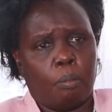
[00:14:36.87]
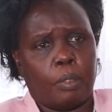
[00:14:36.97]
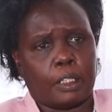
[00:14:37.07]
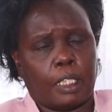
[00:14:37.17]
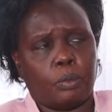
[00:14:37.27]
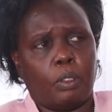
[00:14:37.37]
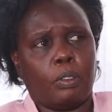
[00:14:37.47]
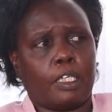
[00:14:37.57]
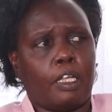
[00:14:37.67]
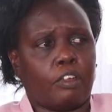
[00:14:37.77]
But as we
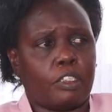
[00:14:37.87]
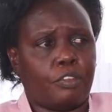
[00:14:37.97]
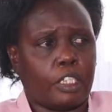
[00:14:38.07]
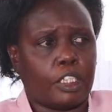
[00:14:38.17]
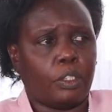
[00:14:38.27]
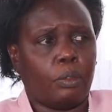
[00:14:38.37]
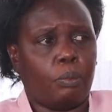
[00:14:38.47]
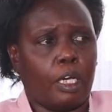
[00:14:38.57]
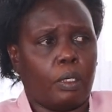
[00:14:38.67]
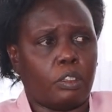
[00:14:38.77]
look at
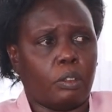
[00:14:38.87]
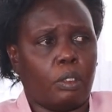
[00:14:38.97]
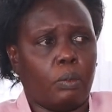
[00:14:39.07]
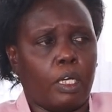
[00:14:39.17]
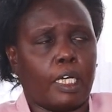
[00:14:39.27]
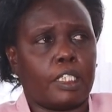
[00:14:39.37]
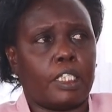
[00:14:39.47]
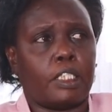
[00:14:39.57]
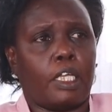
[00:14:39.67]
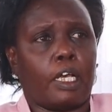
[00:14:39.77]
diversification, we are also looking
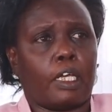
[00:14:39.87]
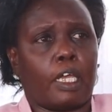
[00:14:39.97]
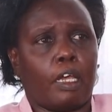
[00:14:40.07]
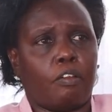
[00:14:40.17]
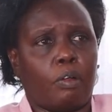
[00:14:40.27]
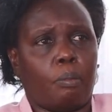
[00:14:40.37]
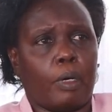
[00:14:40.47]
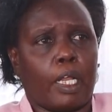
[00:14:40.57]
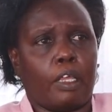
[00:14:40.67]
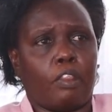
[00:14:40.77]
at it in a careful
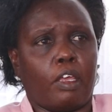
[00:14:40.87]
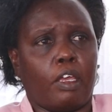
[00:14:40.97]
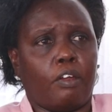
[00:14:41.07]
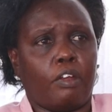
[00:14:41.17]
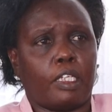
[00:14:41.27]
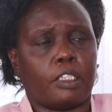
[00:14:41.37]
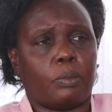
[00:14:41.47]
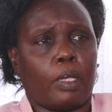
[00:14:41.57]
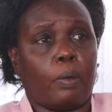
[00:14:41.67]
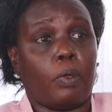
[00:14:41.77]
manner in the
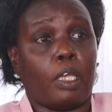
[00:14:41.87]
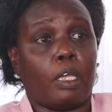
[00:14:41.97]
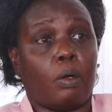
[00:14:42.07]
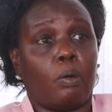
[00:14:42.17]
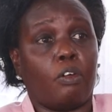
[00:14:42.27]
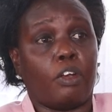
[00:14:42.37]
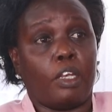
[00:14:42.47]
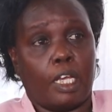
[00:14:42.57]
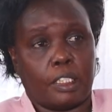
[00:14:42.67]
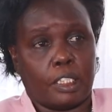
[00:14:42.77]
areas where we
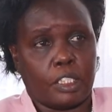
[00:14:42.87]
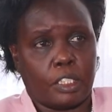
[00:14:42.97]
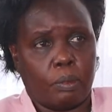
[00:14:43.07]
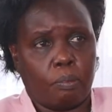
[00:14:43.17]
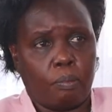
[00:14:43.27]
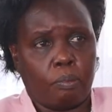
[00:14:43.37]
already exist.